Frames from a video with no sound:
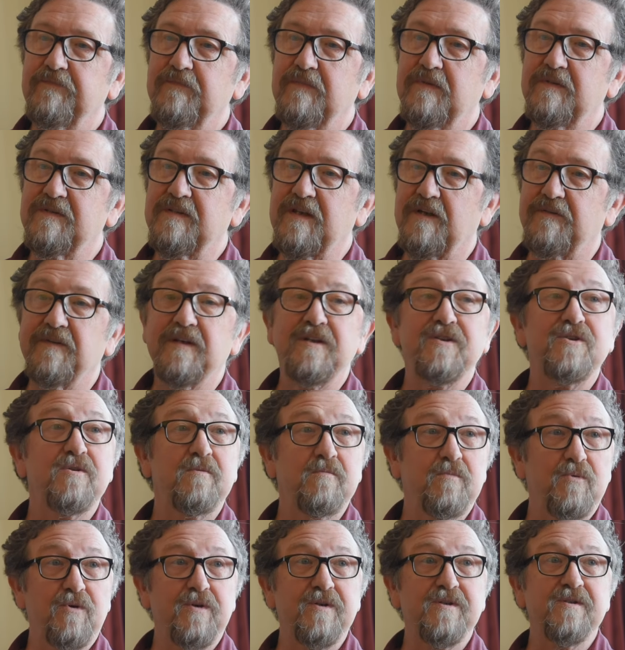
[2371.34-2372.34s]
South Asian
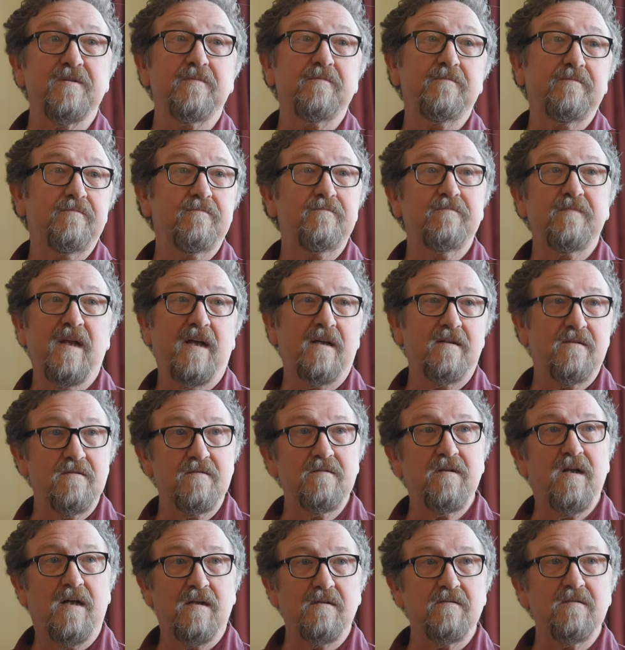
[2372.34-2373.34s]
Buddhism,
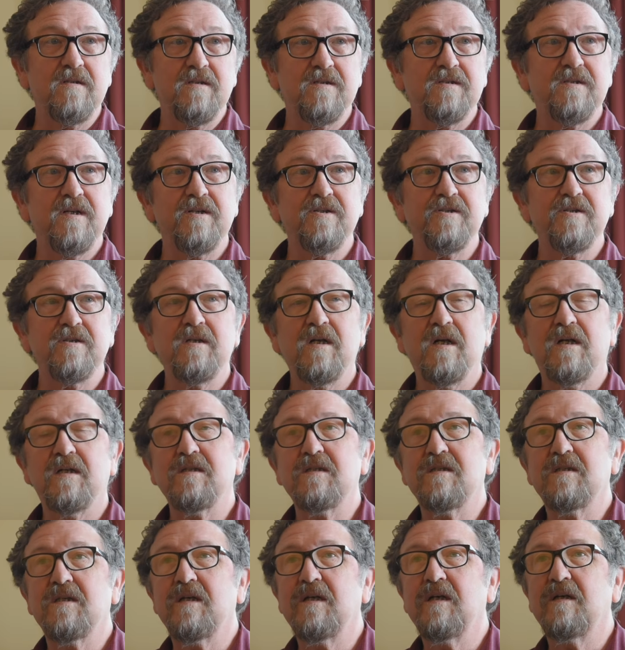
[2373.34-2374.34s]
not East Asian, not
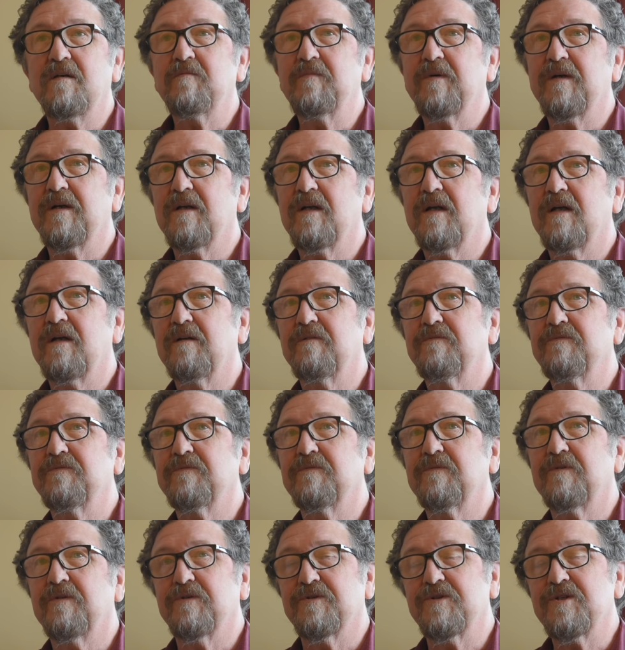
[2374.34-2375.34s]
Zen, but a lot of
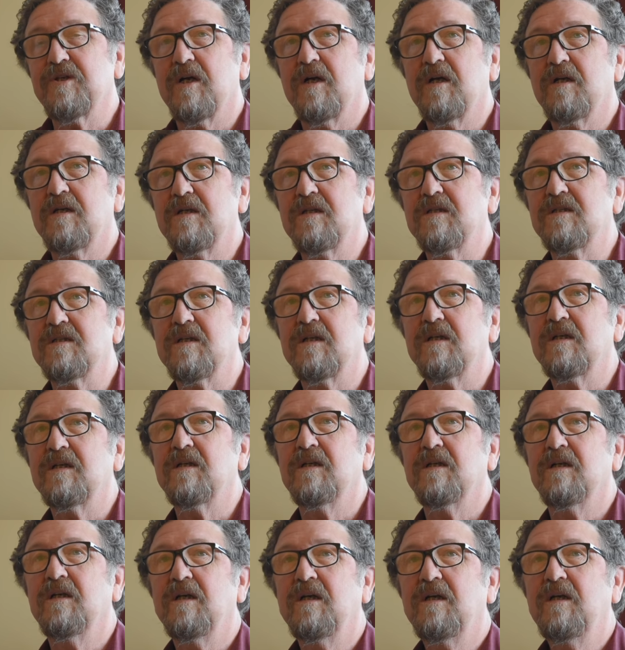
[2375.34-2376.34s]
Chan and Zen.
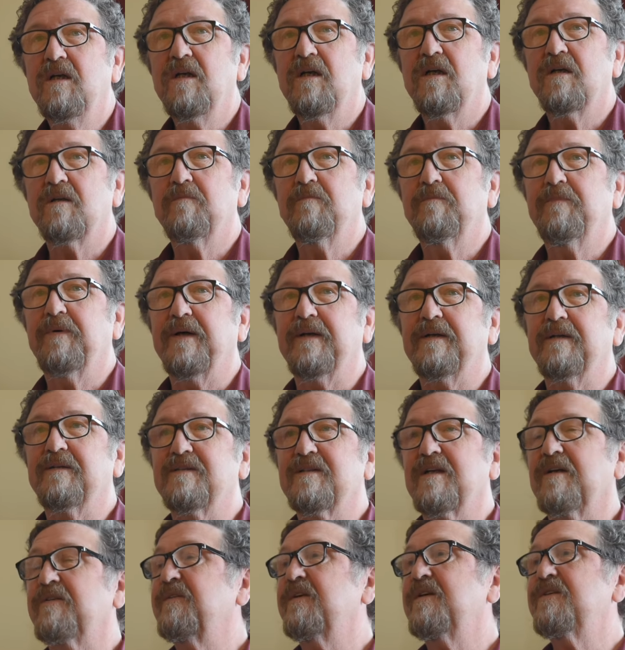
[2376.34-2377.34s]
But
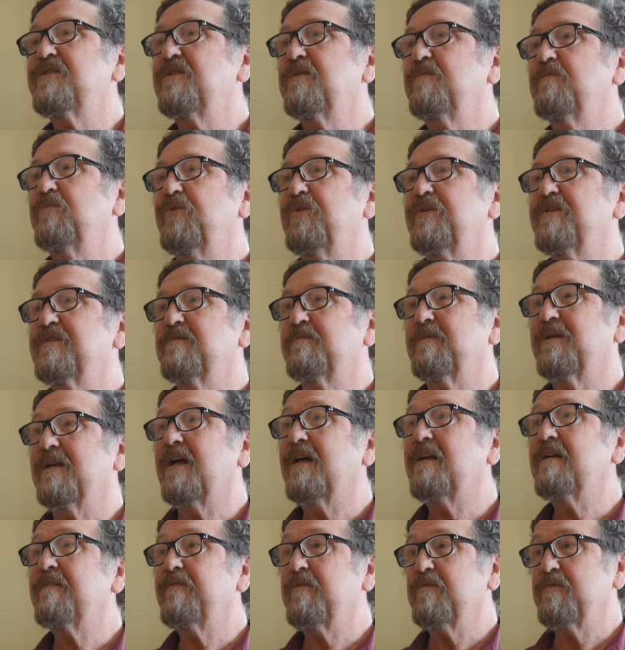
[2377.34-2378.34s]
South Asian Buddhism, a
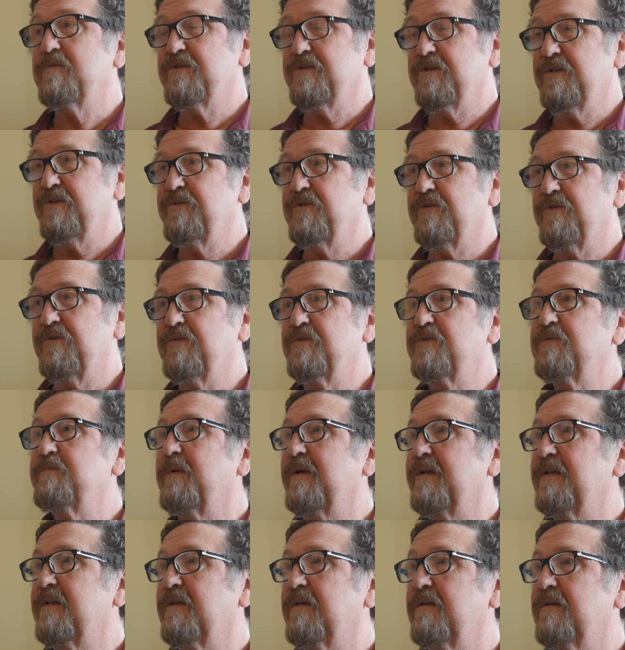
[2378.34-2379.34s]
lot of it was introduced
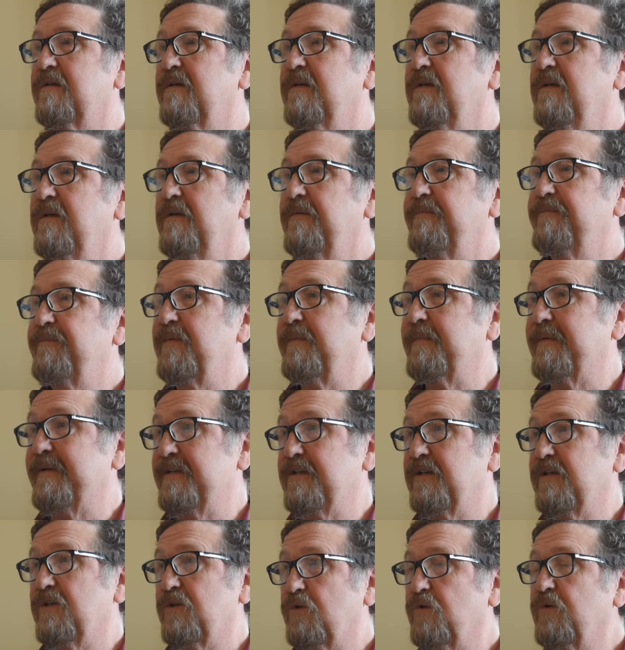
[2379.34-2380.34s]
by the
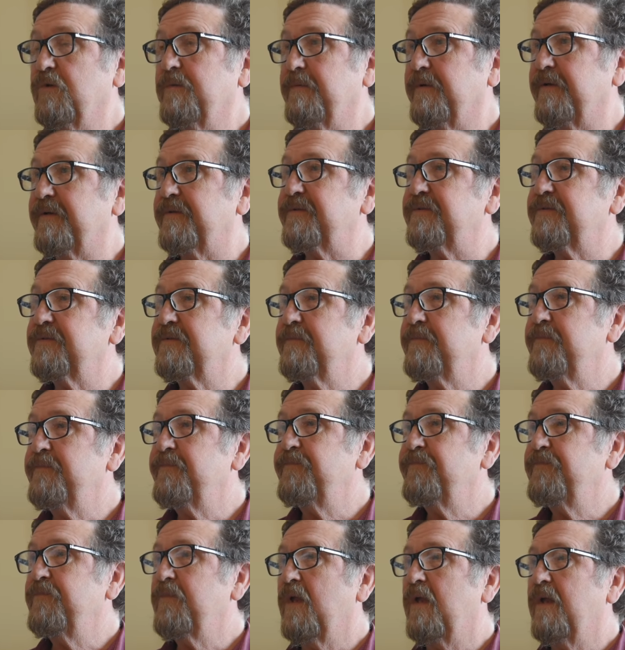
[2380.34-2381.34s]
Gelugpas,
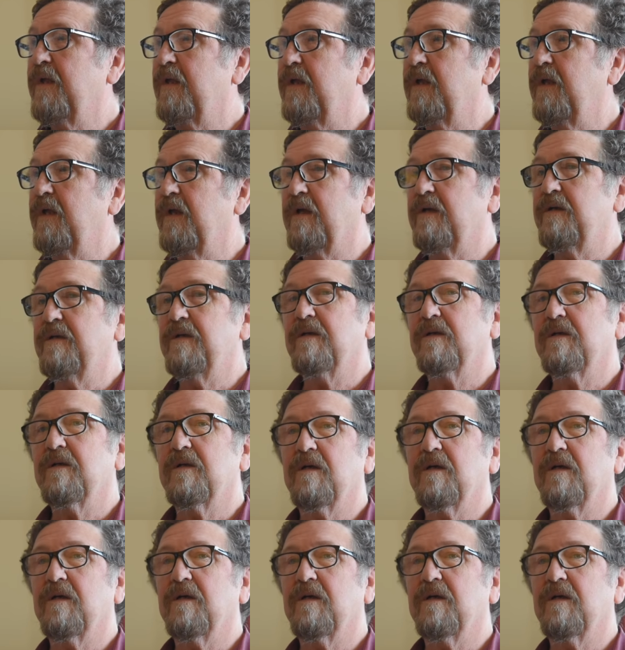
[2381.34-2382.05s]
and